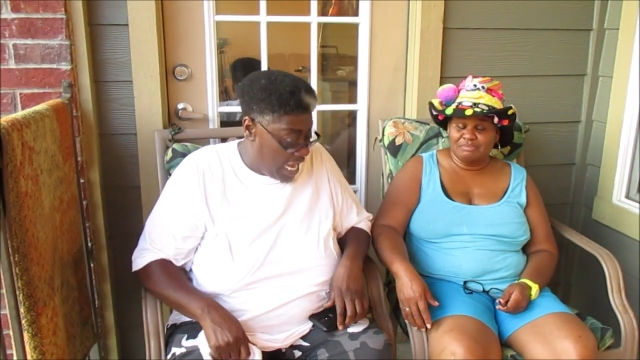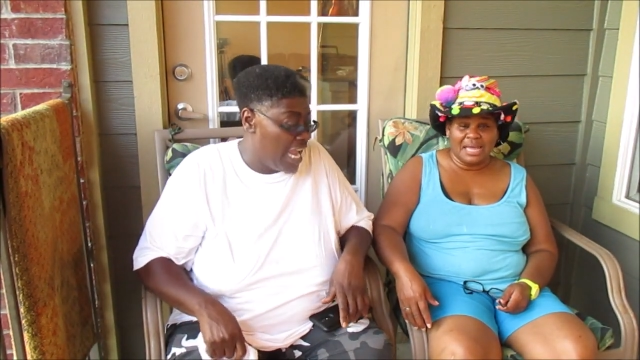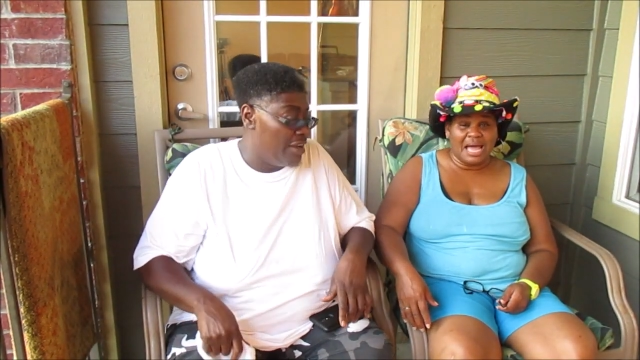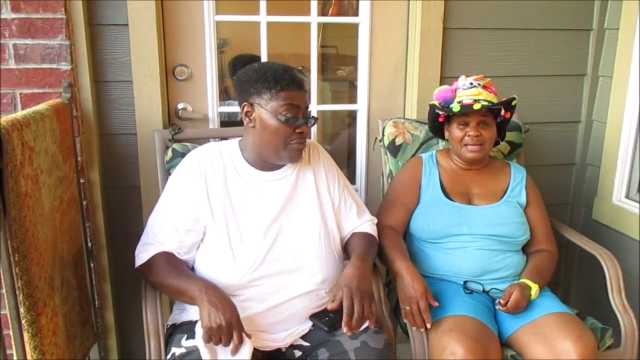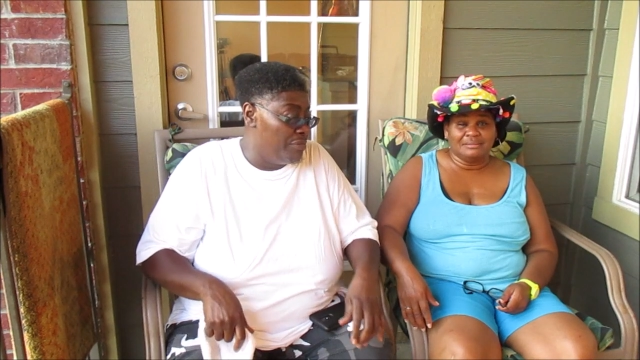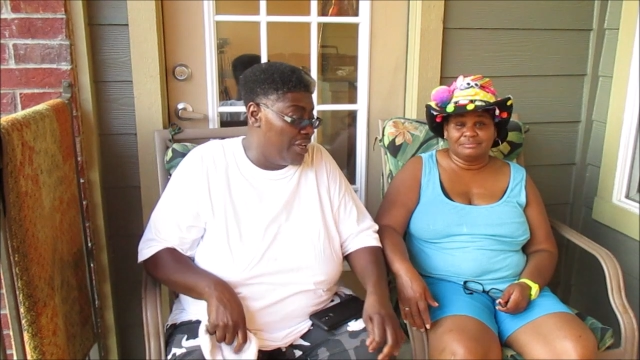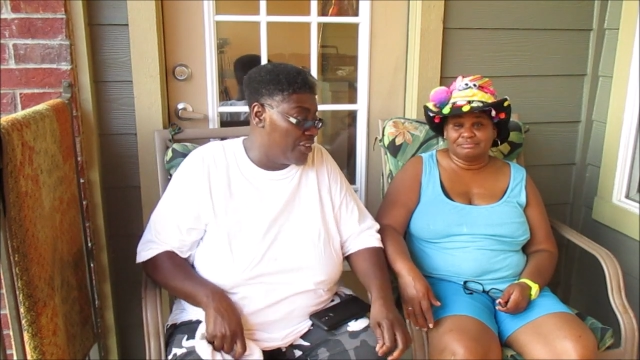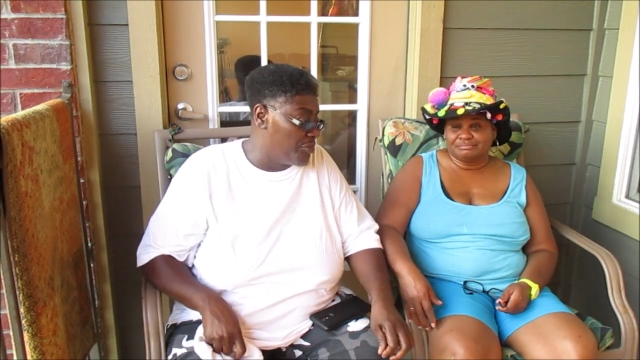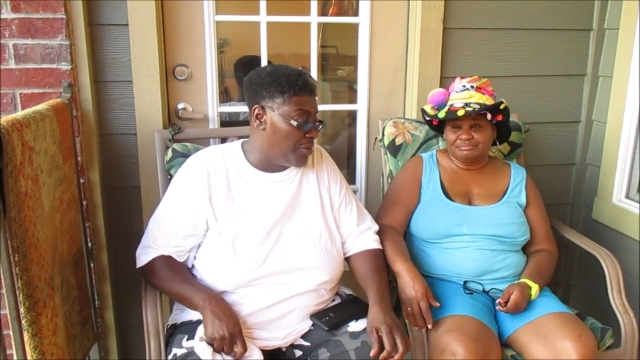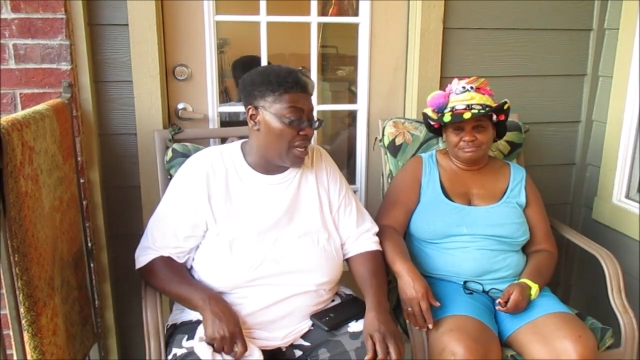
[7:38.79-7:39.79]
Speaker 1: and I,
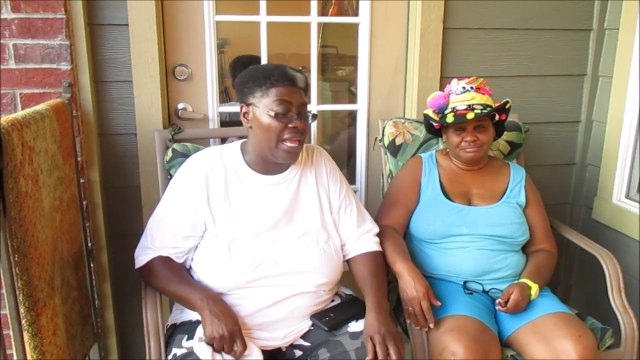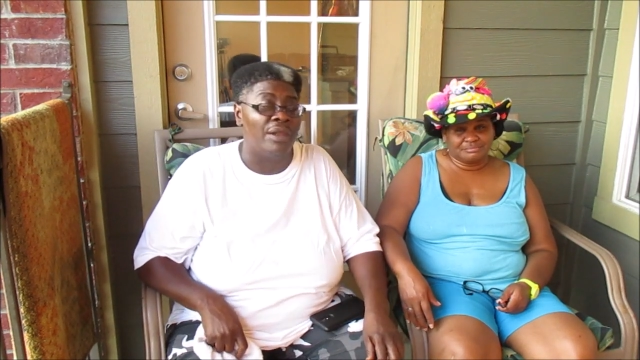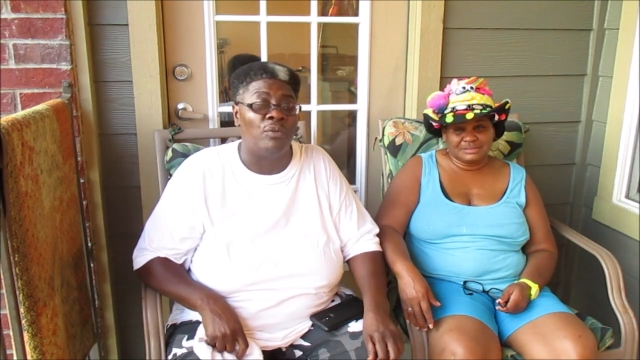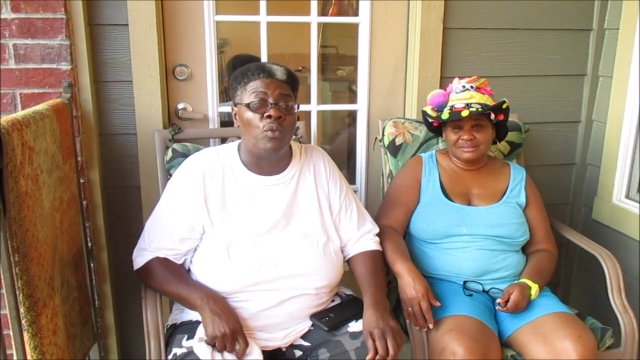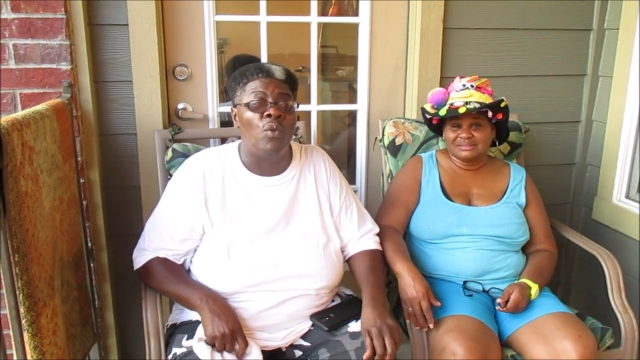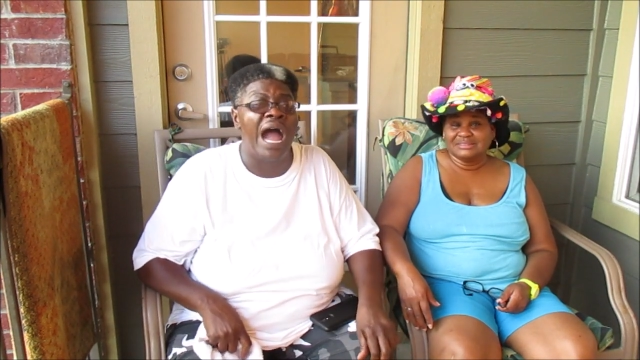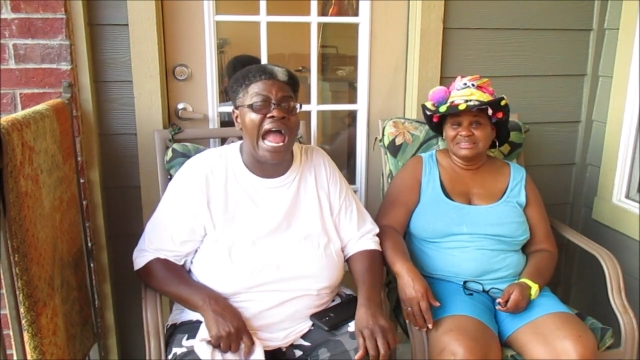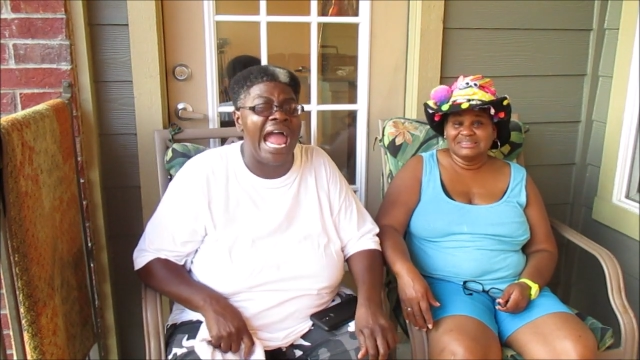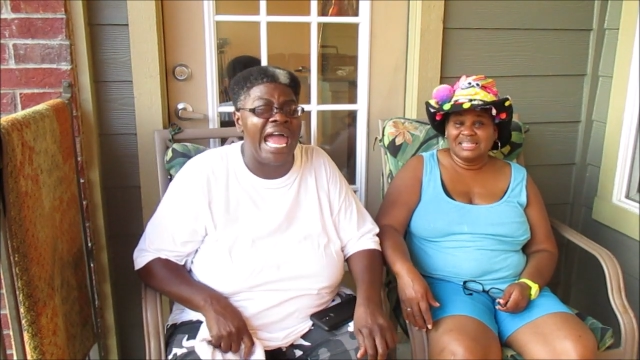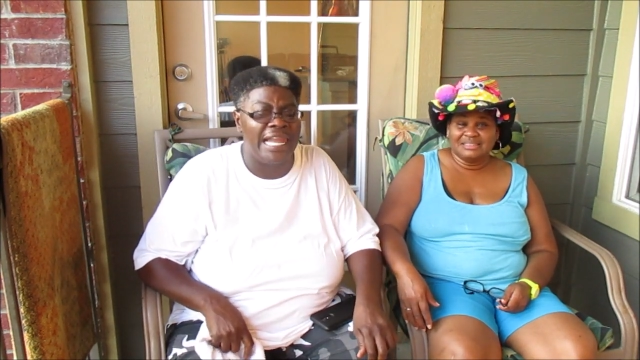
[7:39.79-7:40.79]
miserable and
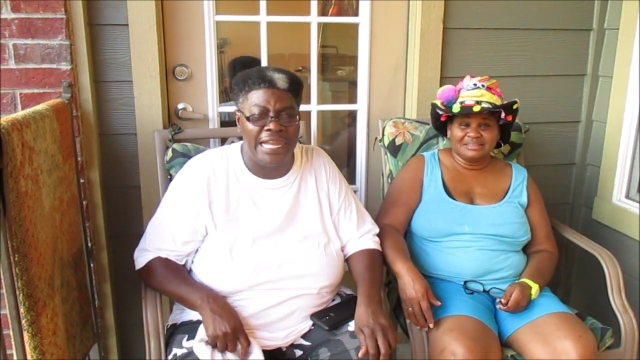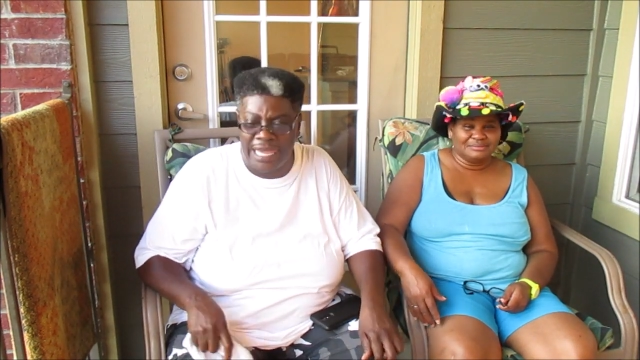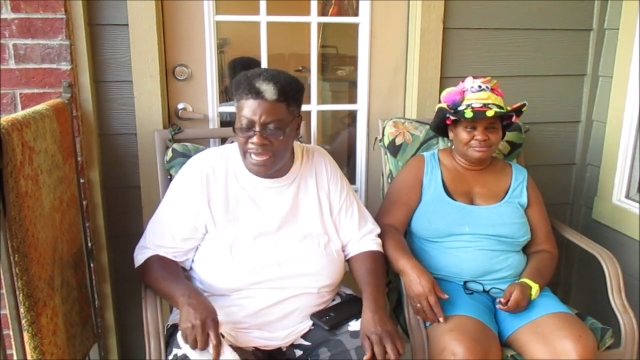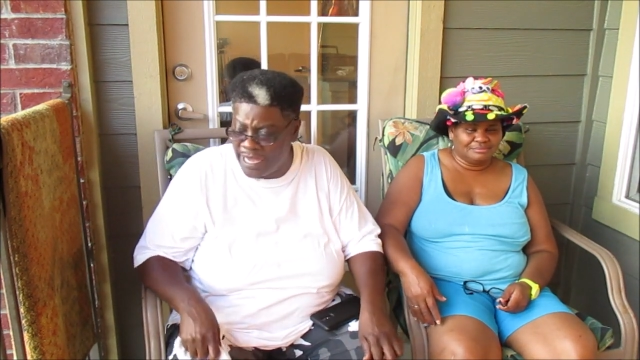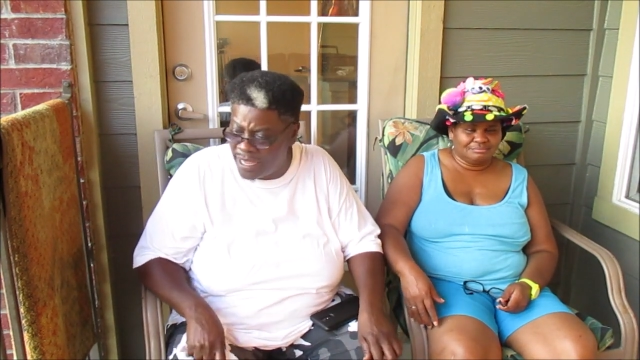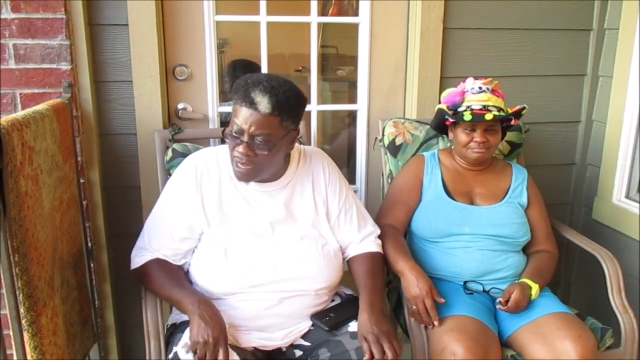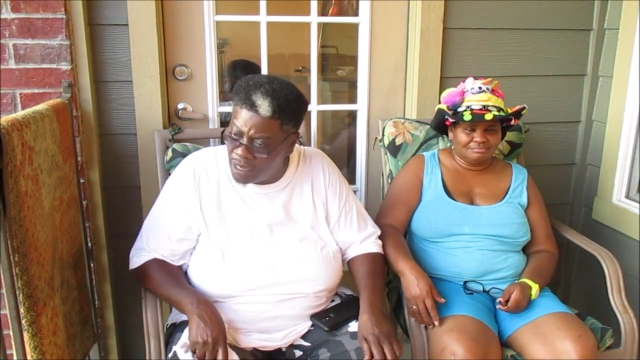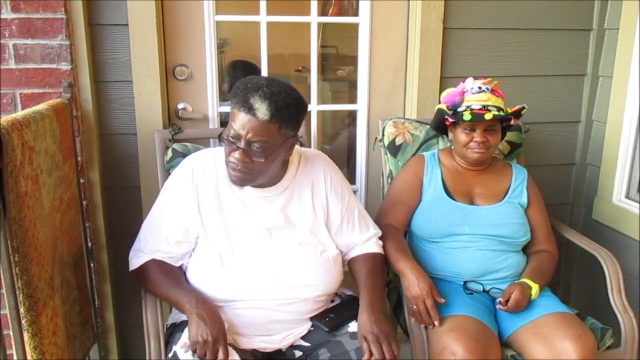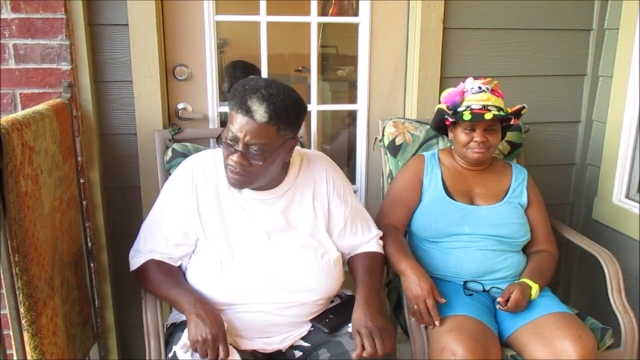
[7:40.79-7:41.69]
whiny.